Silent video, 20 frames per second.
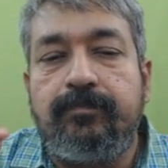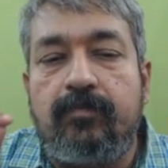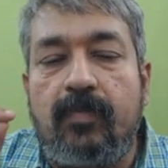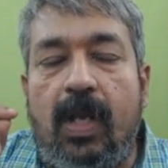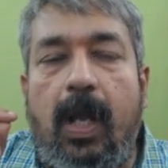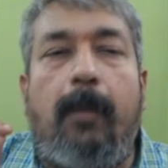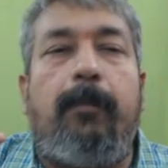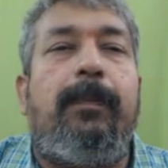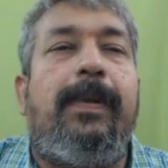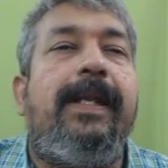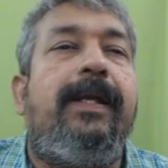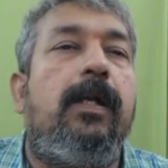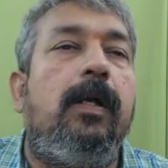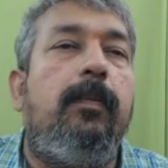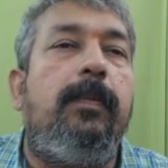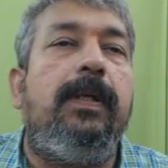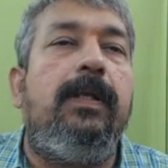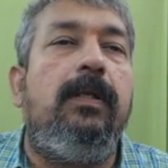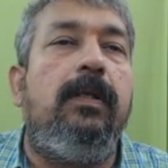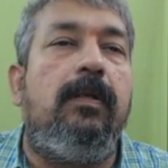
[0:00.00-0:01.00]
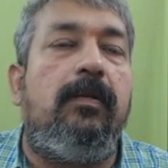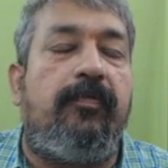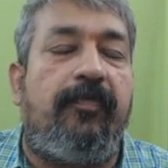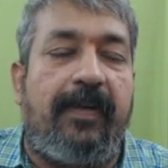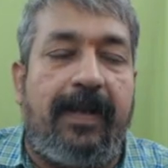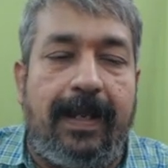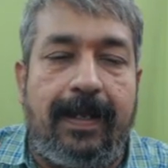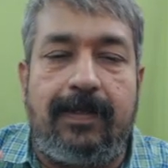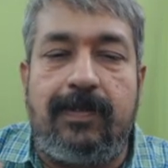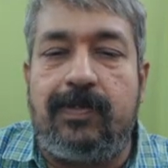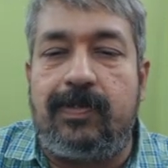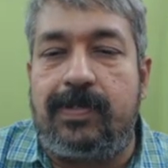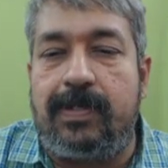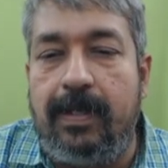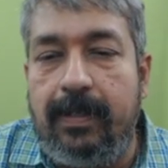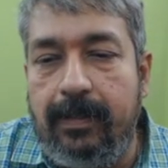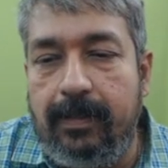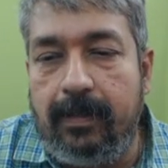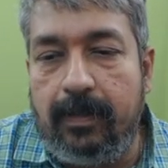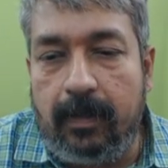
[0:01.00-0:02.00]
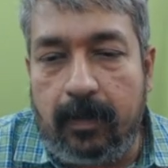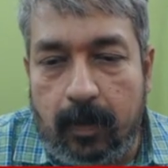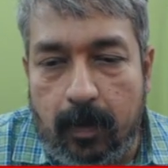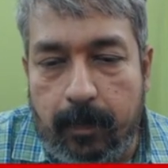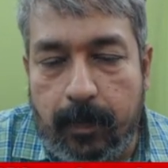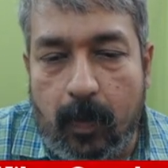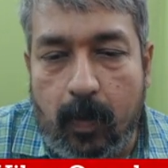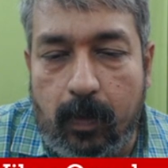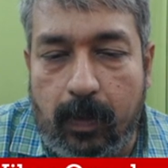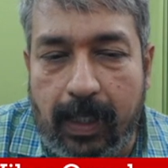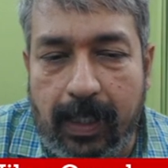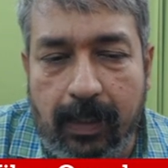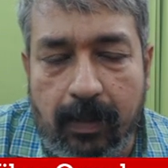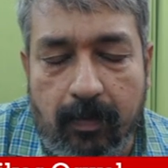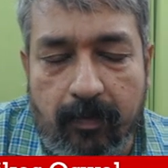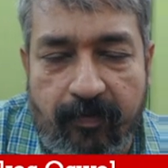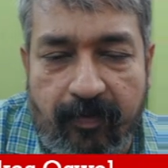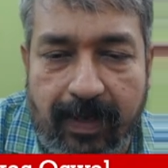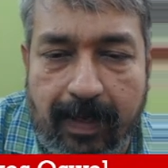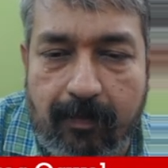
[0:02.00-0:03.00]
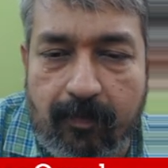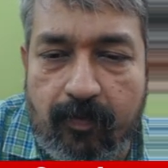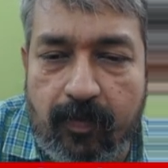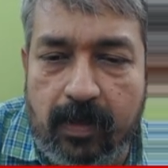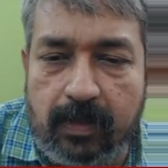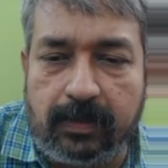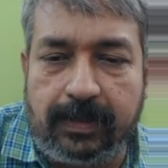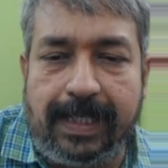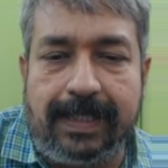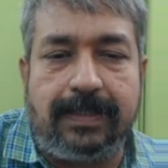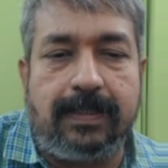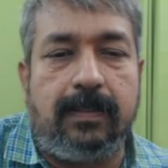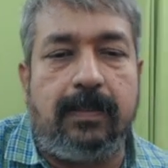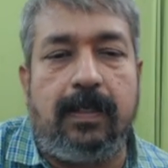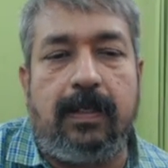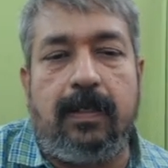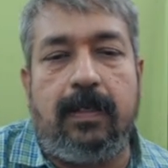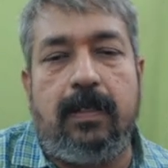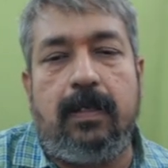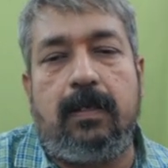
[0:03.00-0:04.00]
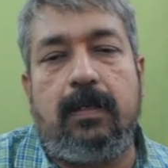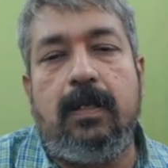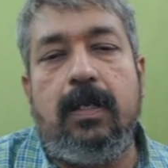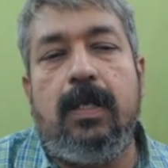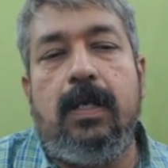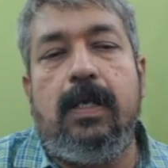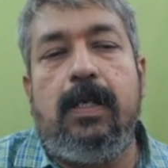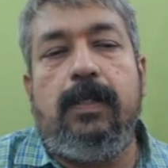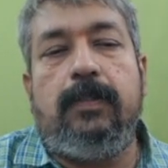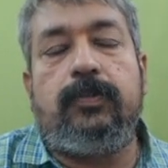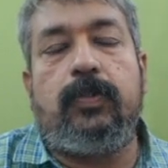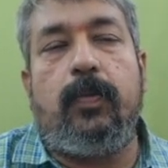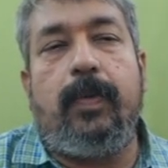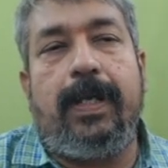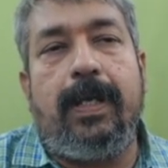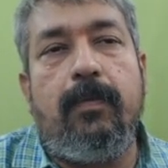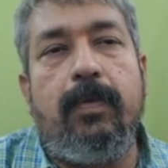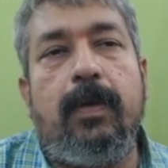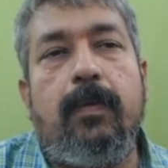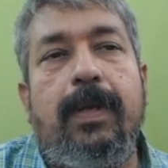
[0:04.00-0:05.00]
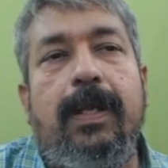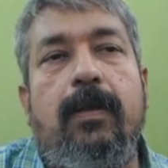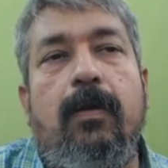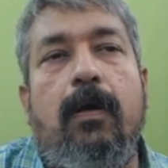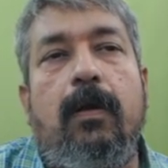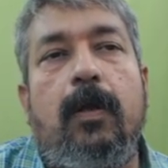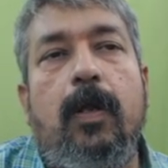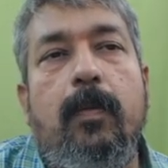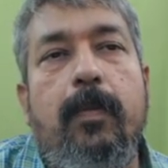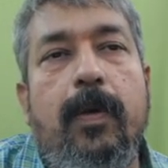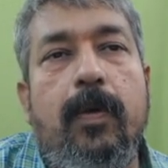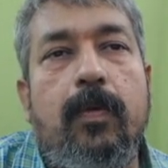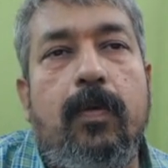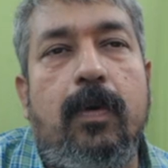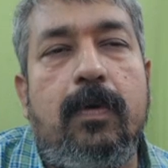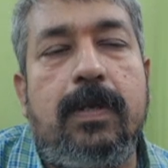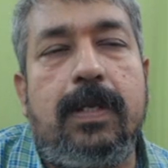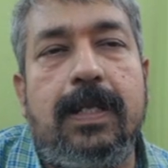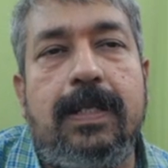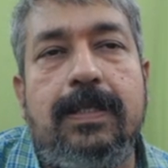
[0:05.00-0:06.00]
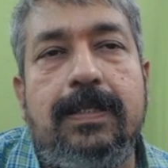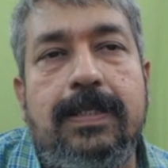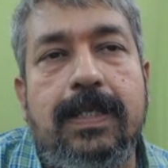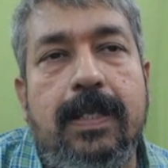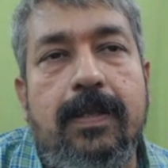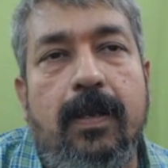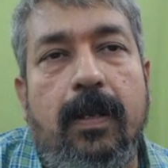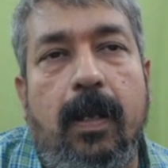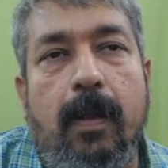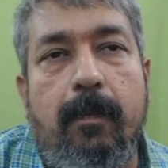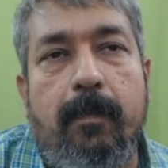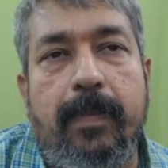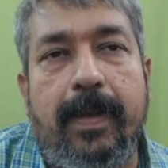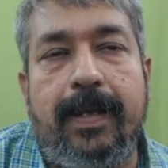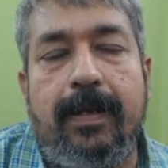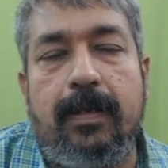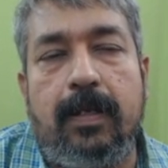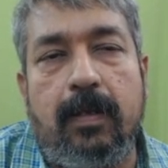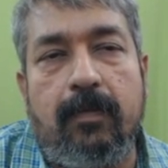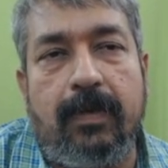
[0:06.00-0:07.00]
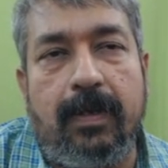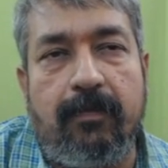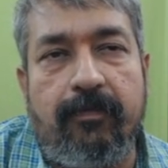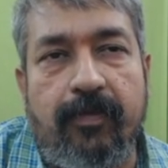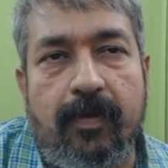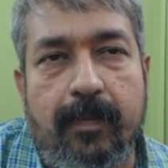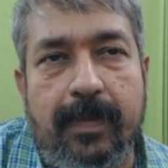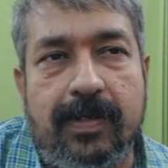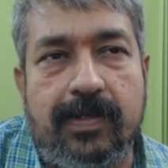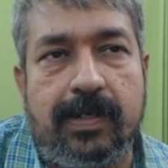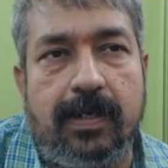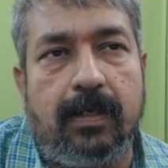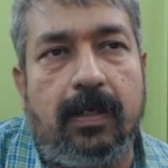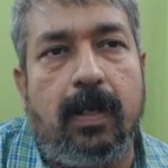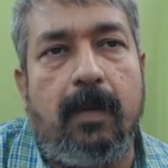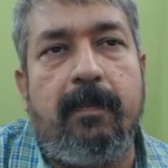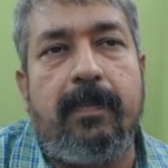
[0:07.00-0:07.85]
applicable financial reporting framework. That's the thing here. So whenever we talk about what you can say the comparative information